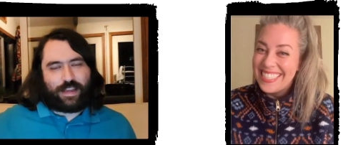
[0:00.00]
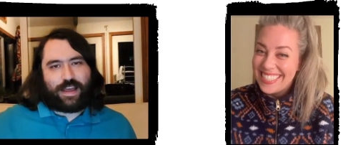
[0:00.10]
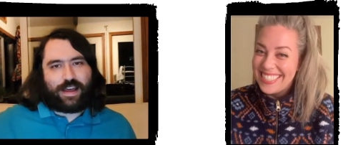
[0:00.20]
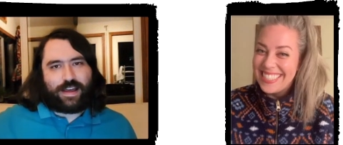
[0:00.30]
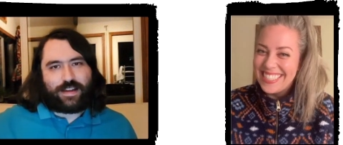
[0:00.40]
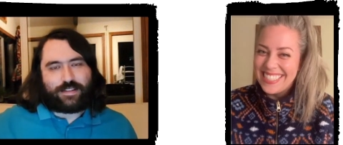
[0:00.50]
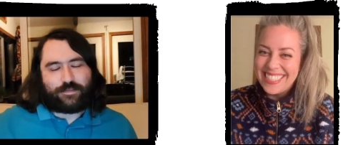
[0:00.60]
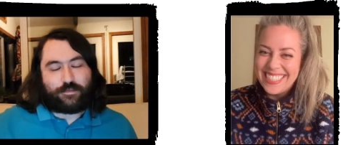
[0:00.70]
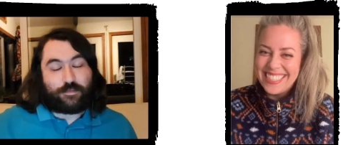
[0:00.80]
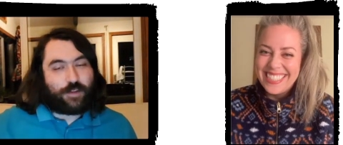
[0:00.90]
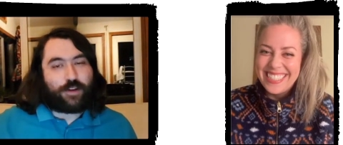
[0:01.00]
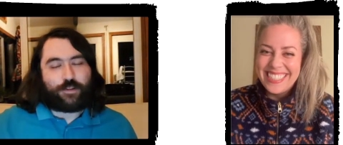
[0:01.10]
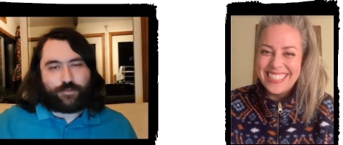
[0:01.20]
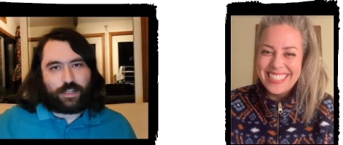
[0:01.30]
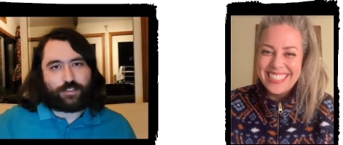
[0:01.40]
Speaker 1: uh, very
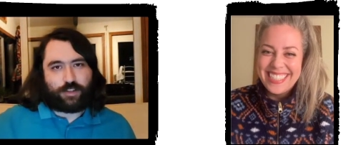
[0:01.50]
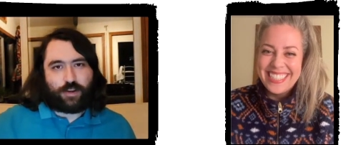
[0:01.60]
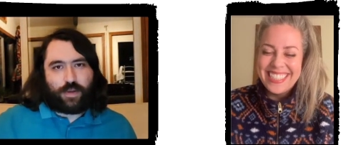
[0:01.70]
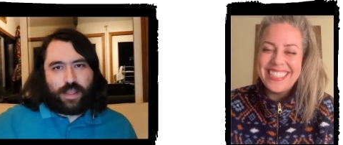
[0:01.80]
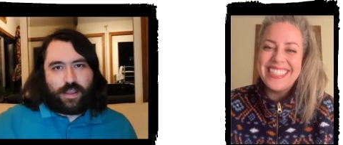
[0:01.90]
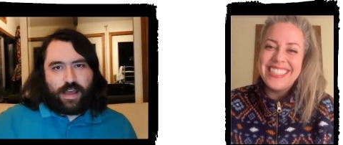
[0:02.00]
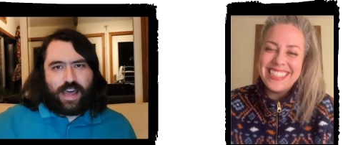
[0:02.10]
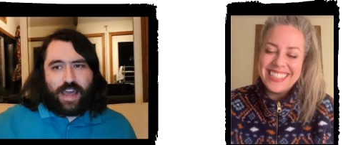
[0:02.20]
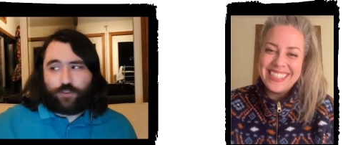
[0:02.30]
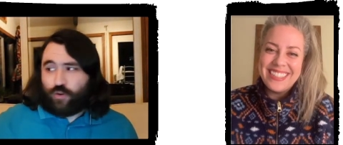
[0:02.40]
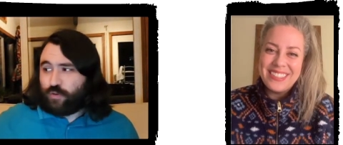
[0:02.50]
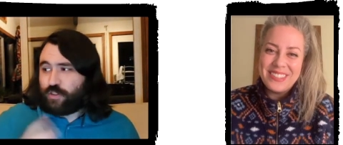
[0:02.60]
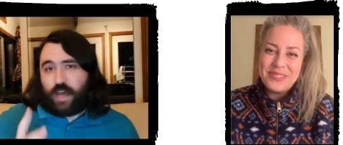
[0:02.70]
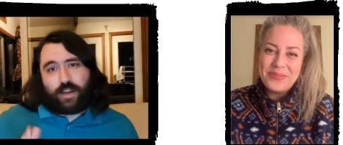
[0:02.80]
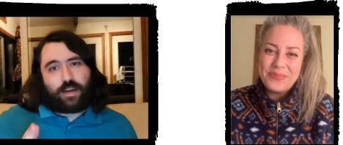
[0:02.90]
funny to do. Uh, have you
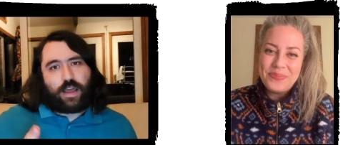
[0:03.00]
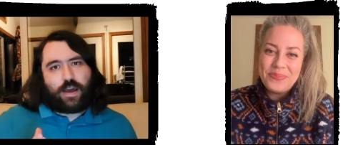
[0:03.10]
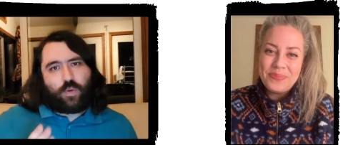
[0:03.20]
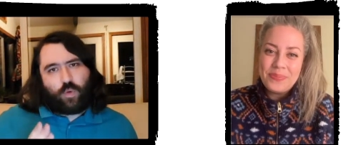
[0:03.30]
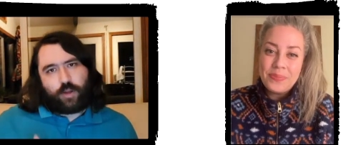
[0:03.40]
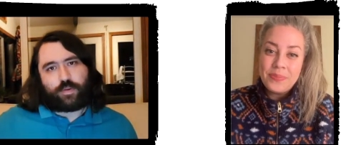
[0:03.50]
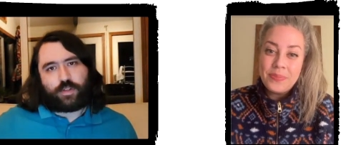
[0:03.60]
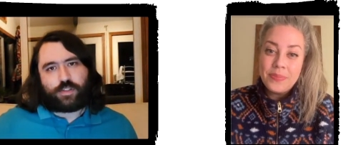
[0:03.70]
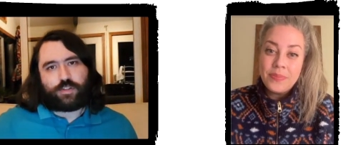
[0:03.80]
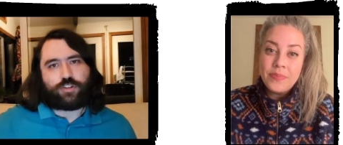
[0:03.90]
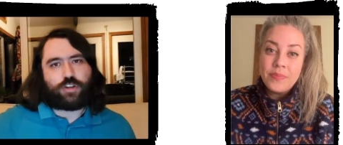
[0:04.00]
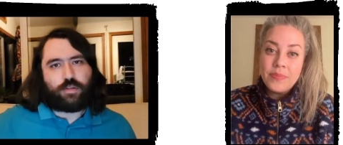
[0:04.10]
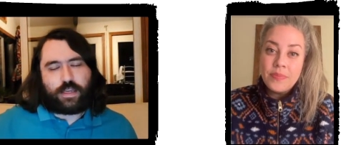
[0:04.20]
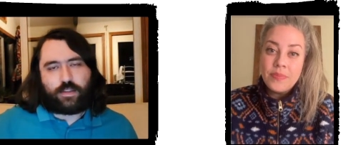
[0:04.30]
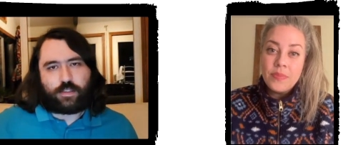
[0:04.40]
done a one person show
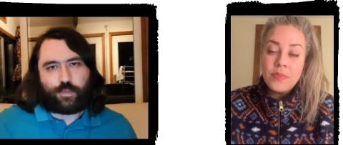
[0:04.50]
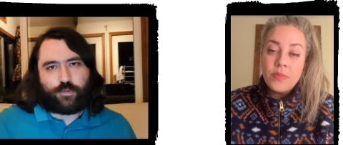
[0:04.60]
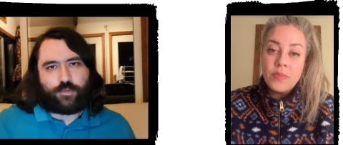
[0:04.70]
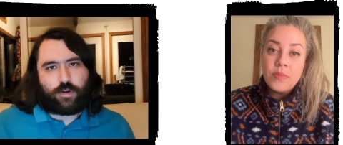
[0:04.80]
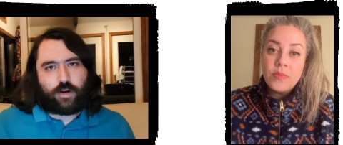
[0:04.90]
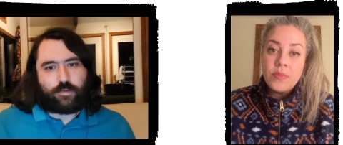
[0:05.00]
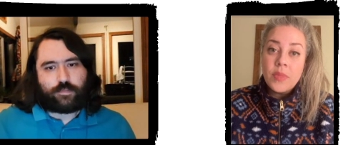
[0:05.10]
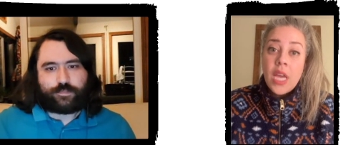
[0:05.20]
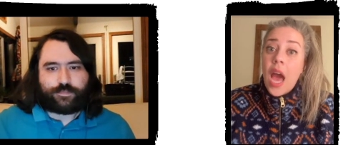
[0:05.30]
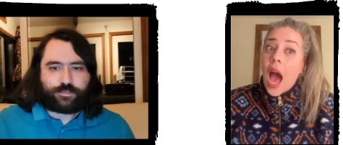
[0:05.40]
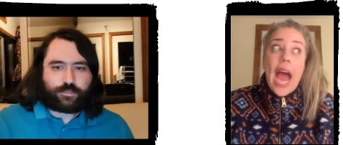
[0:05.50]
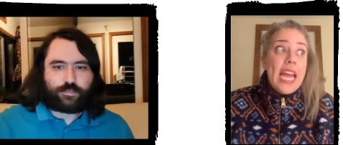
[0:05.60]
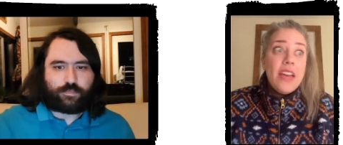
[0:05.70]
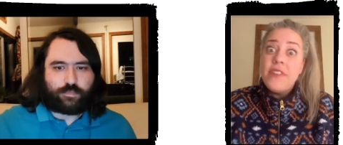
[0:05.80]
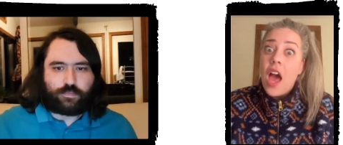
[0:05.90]
like this before?
Speaker 2: I
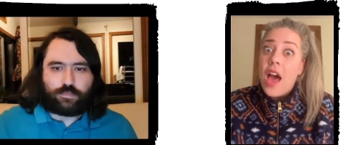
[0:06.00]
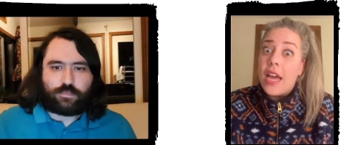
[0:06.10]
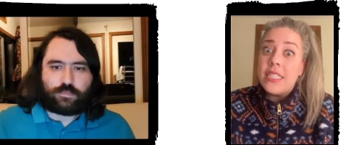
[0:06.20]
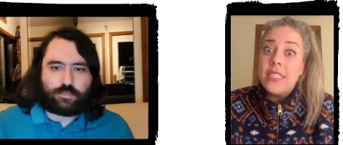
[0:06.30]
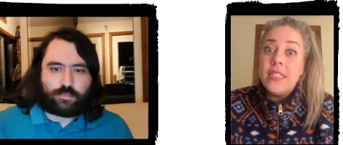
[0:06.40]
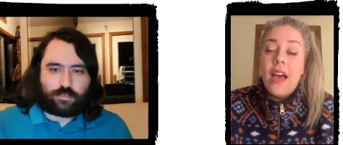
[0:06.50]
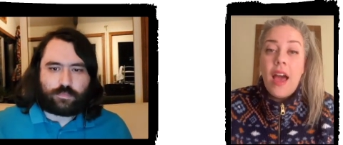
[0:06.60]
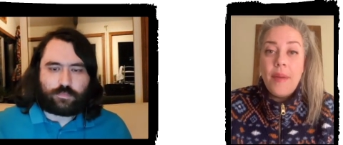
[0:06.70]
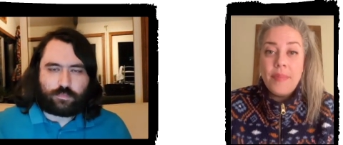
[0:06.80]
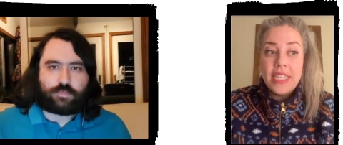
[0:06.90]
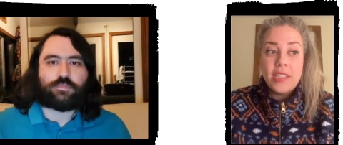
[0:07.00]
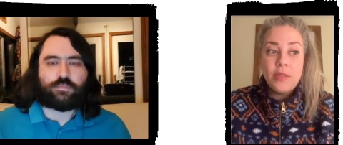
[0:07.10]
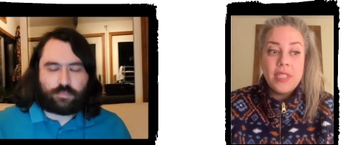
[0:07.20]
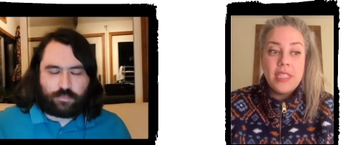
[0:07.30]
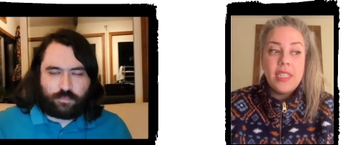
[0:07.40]
have not. Um, this
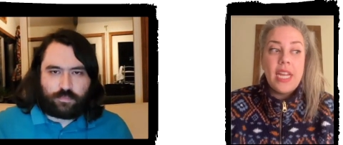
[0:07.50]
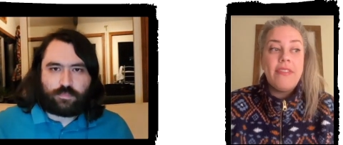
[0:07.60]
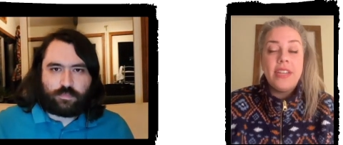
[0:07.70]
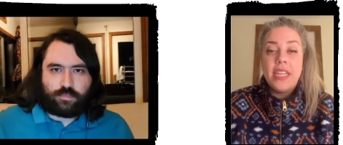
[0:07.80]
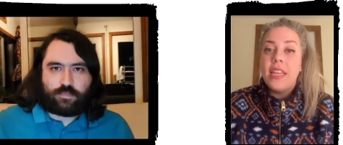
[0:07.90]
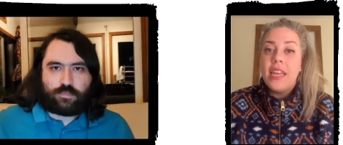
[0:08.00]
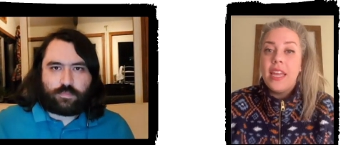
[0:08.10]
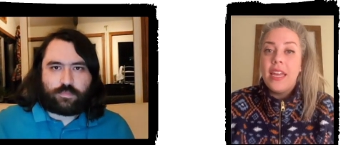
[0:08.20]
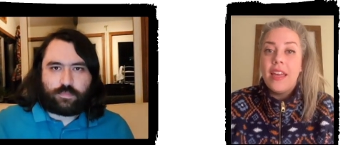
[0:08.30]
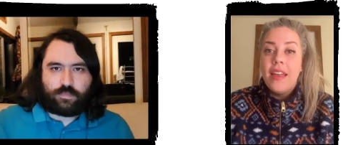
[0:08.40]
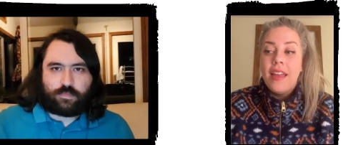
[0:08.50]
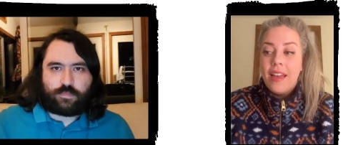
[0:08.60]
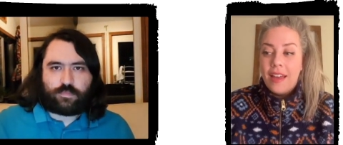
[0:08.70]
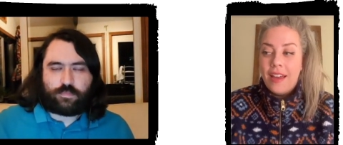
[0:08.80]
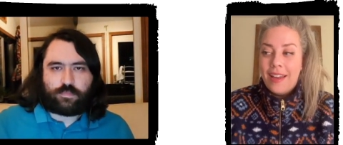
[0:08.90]
was definitely
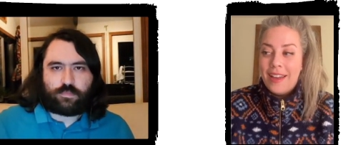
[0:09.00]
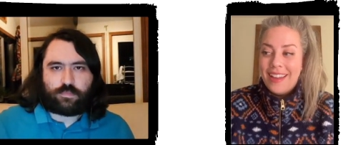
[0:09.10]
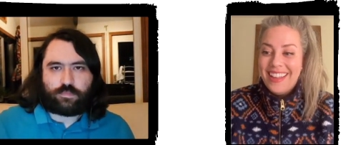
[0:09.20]
uh,